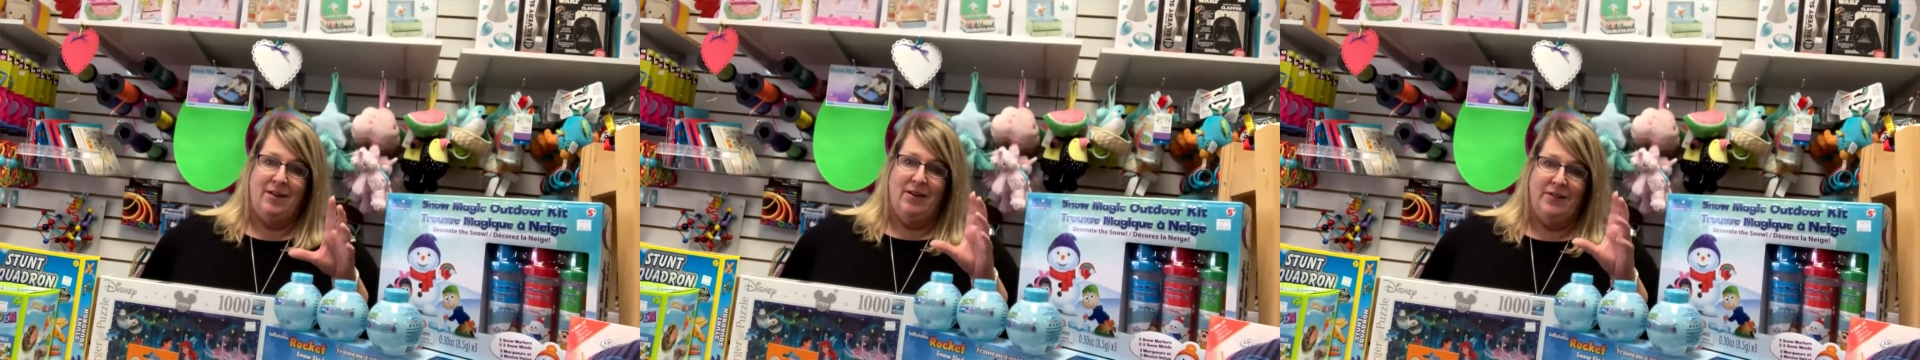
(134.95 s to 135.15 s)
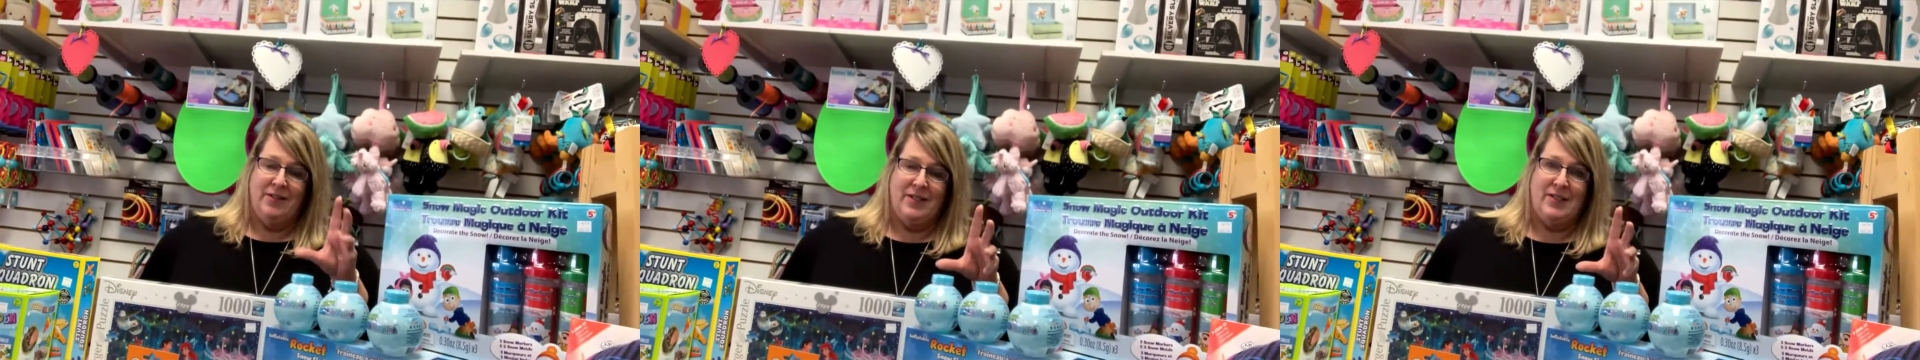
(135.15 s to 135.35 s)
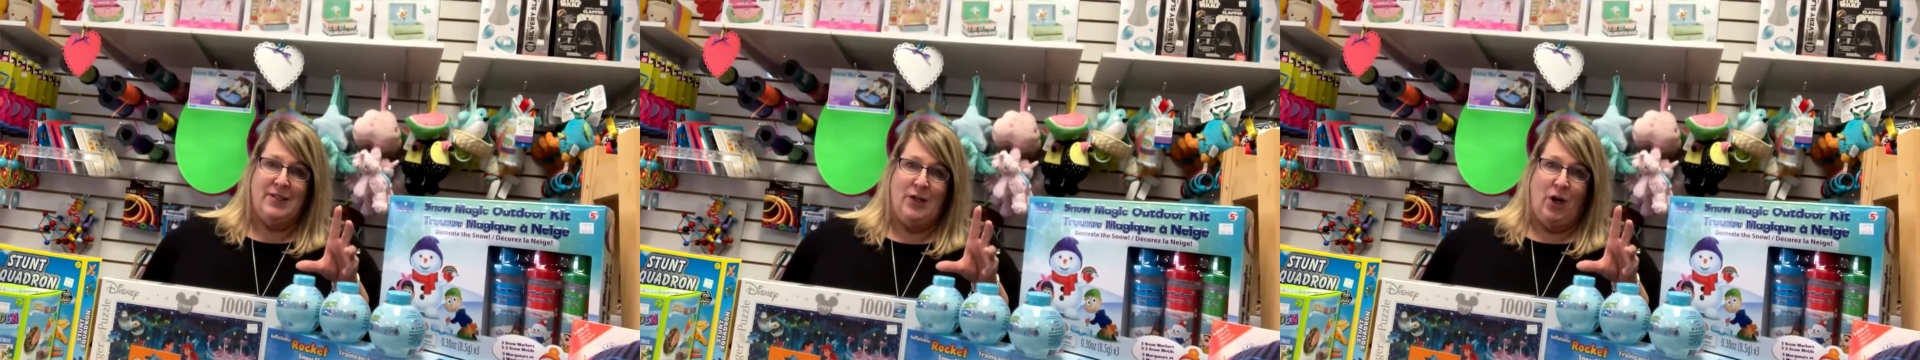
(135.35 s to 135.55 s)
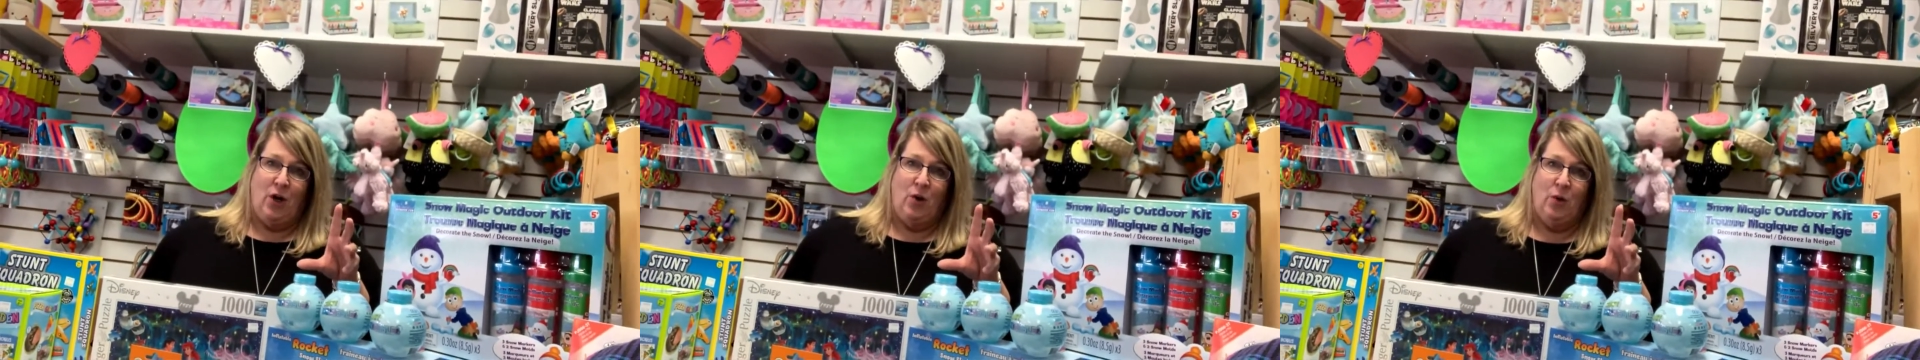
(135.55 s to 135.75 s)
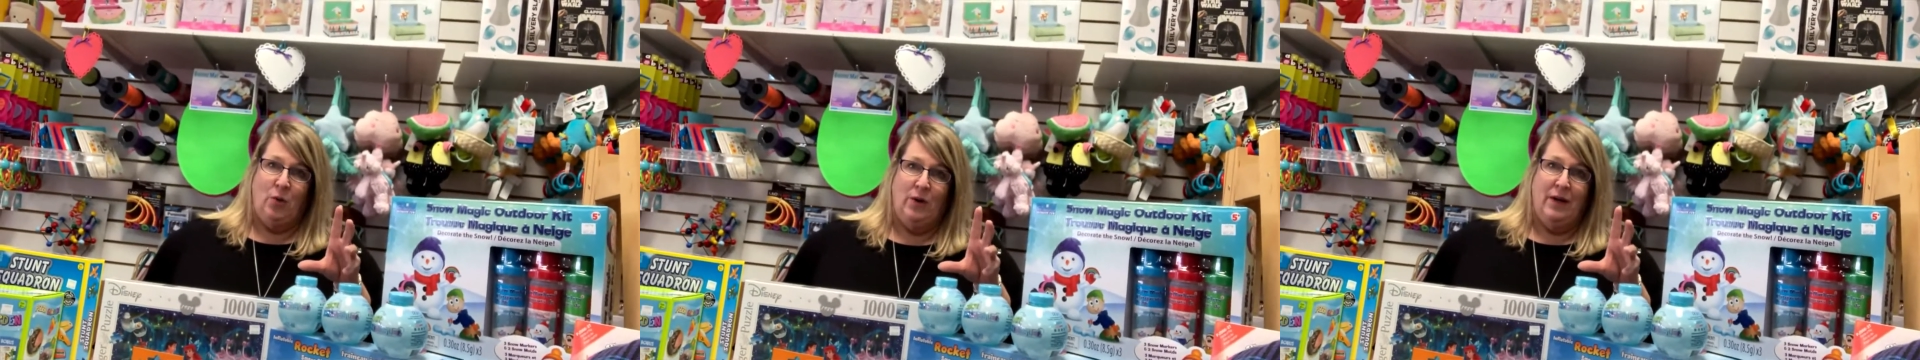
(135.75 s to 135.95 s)
on the
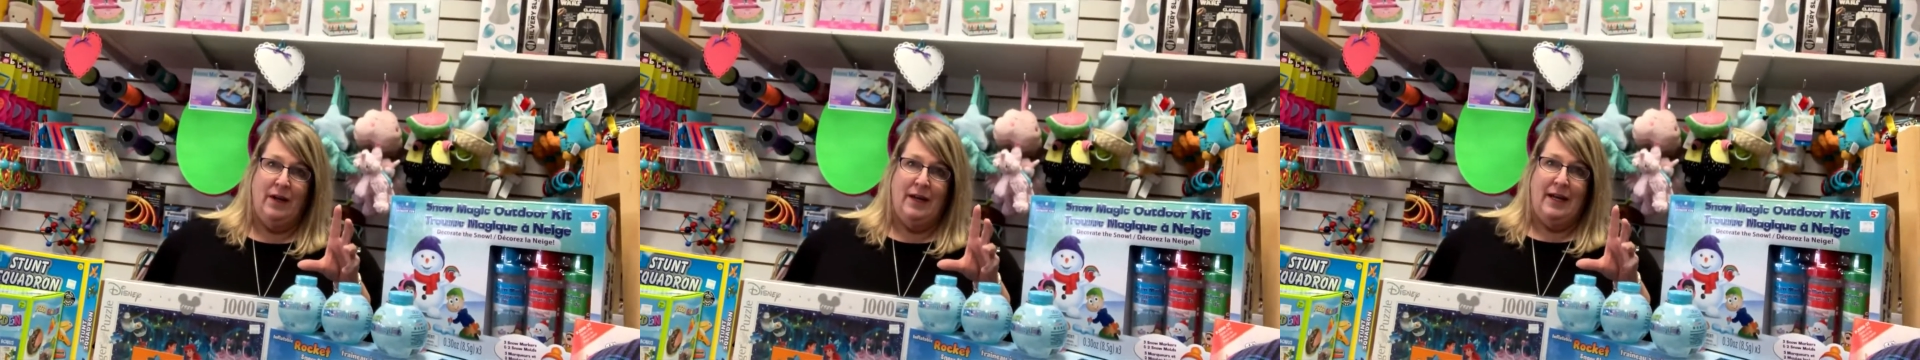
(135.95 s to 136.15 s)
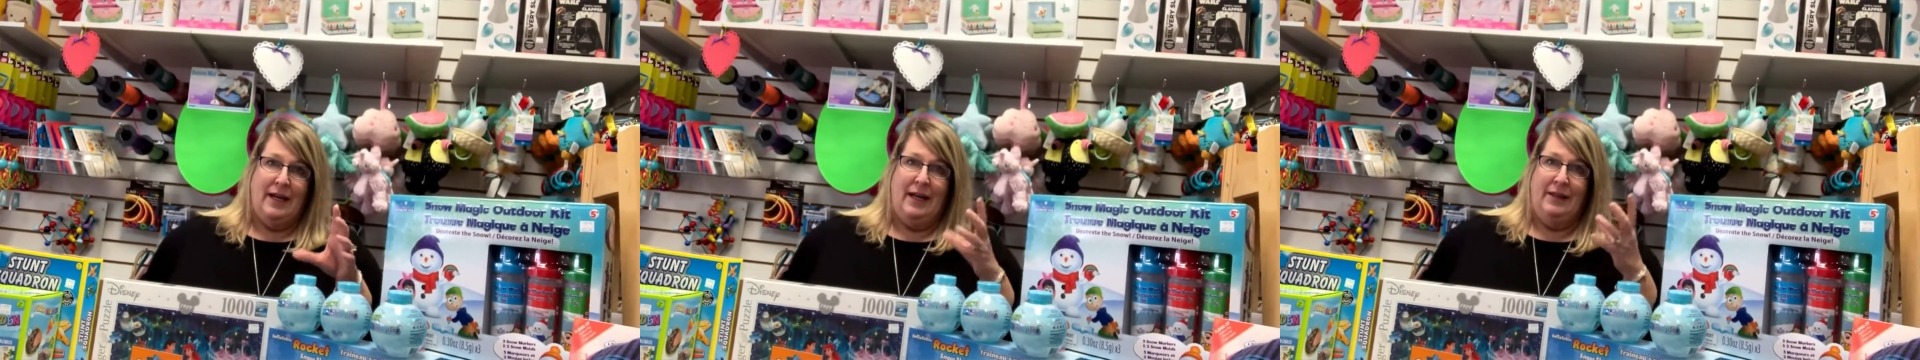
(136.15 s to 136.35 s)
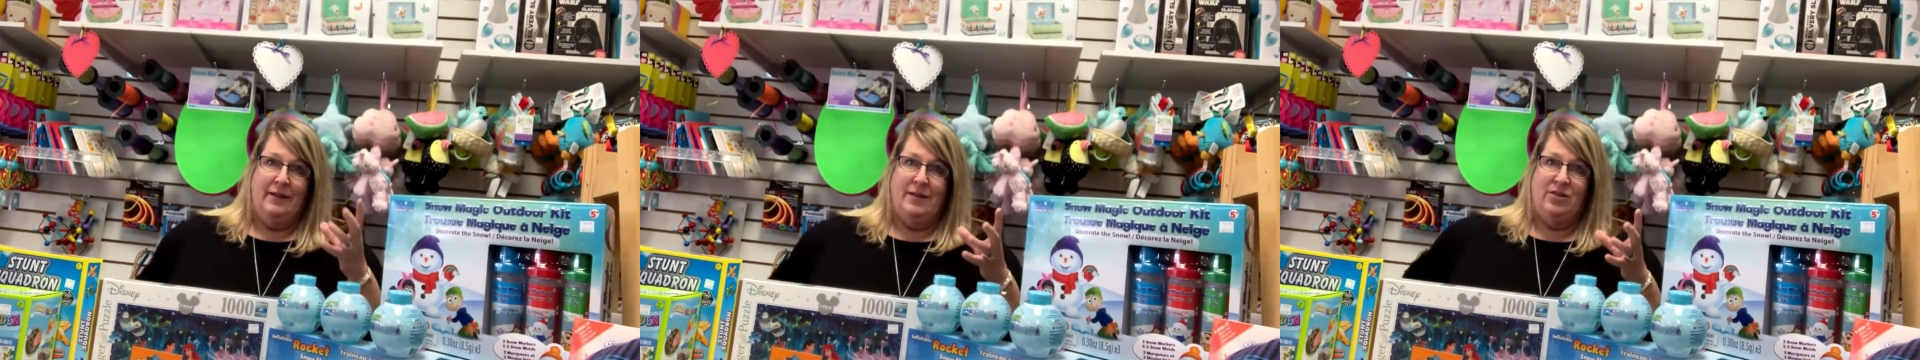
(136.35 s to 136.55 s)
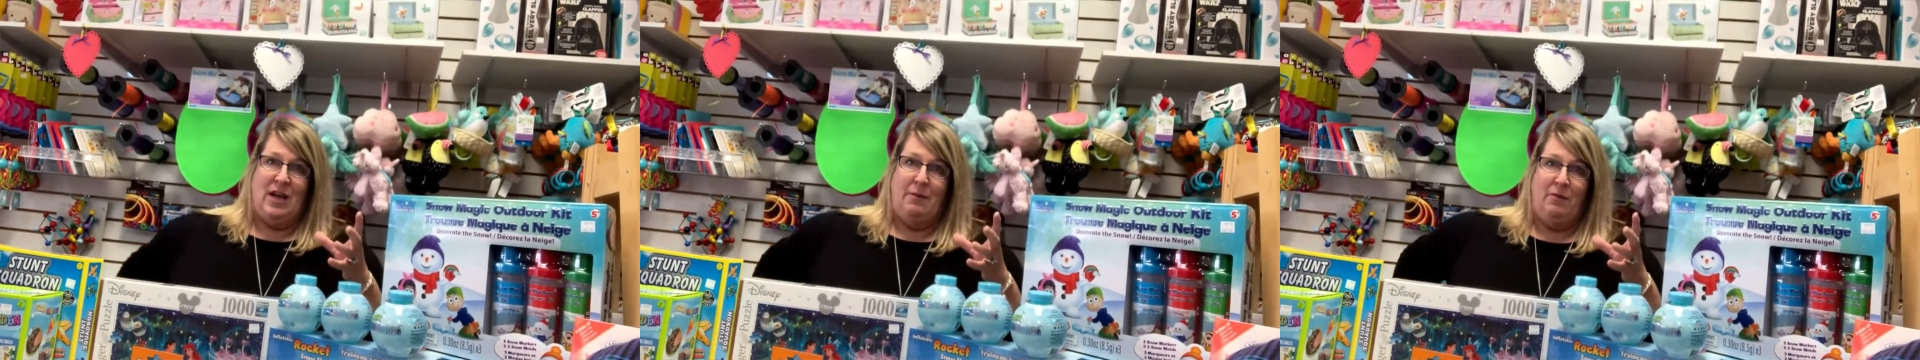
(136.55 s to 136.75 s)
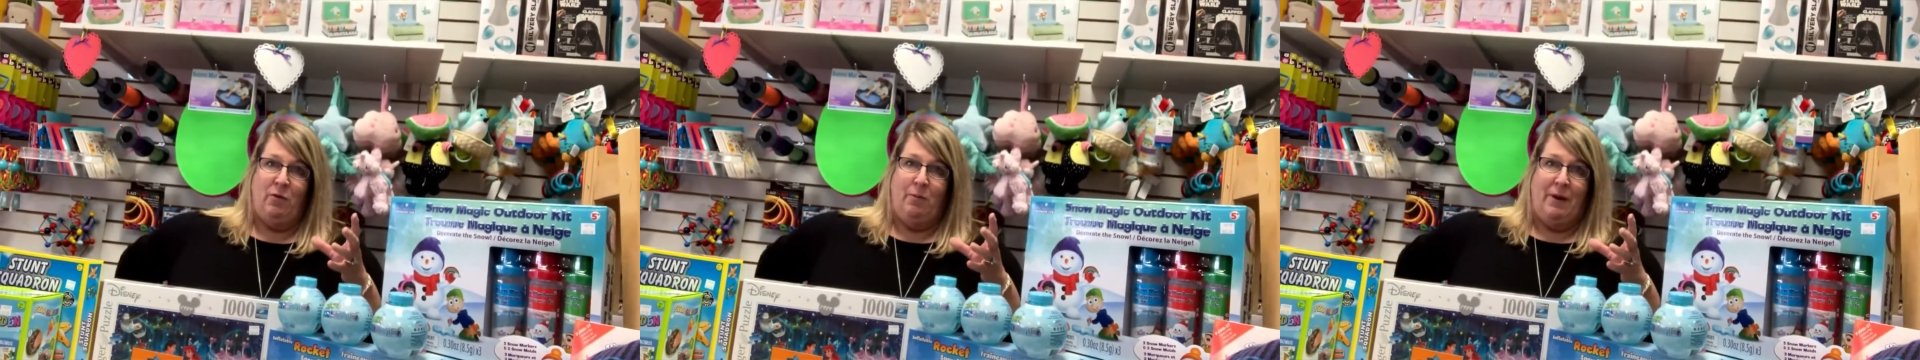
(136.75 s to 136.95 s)
snow in the
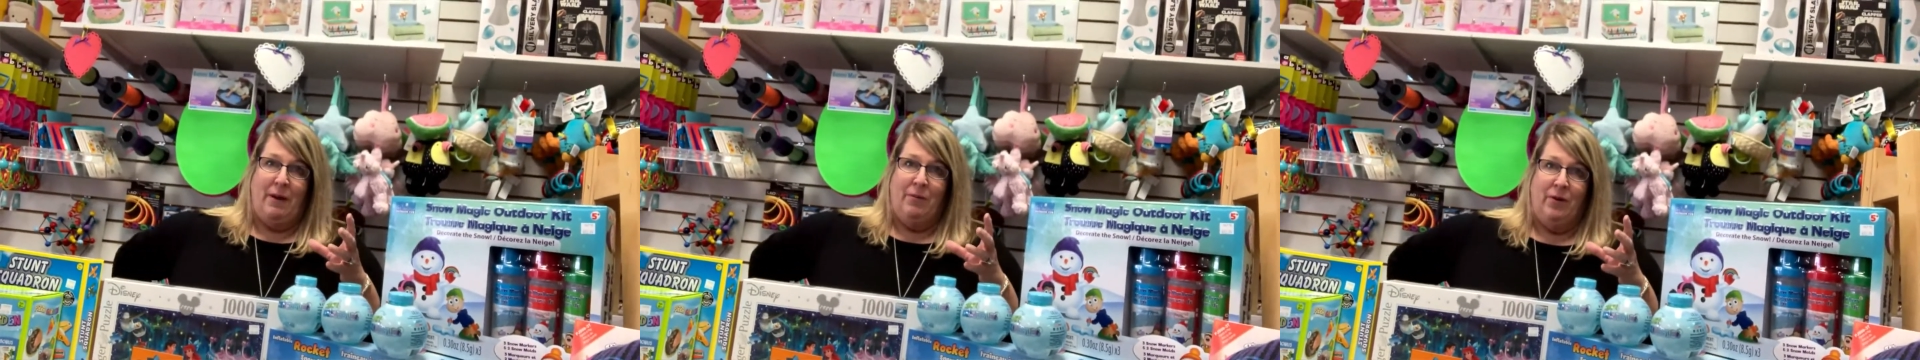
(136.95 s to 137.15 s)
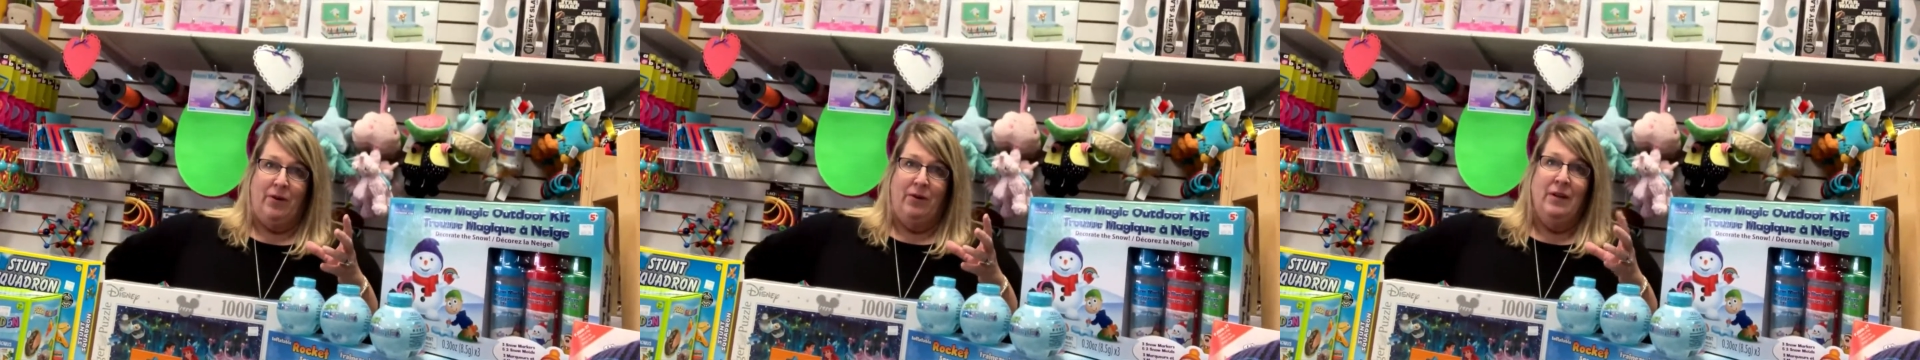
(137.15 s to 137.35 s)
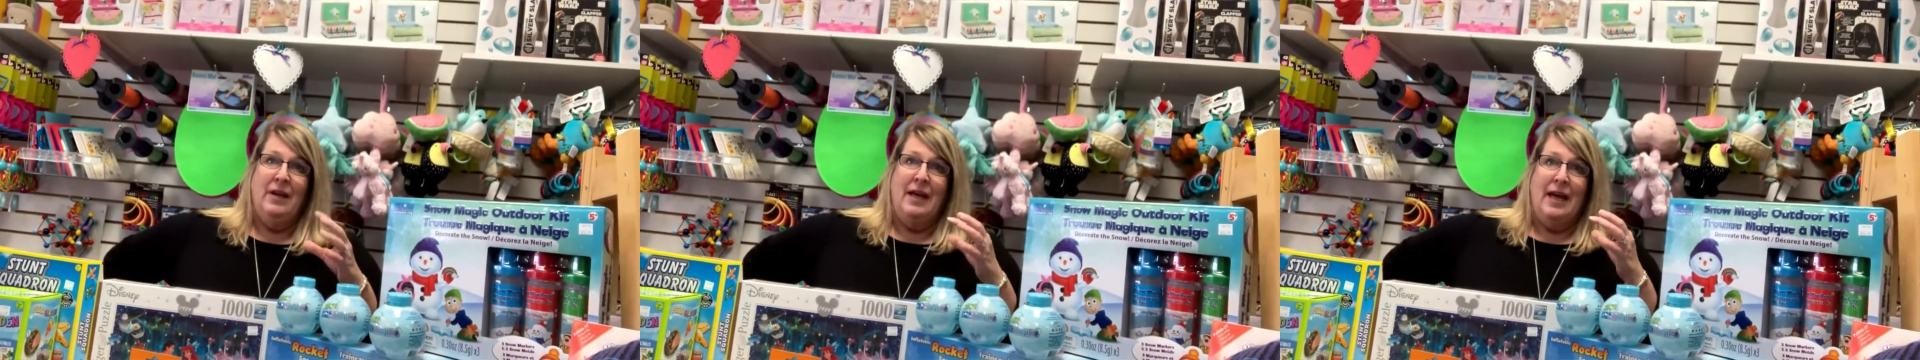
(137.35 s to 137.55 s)
shape of a bubble.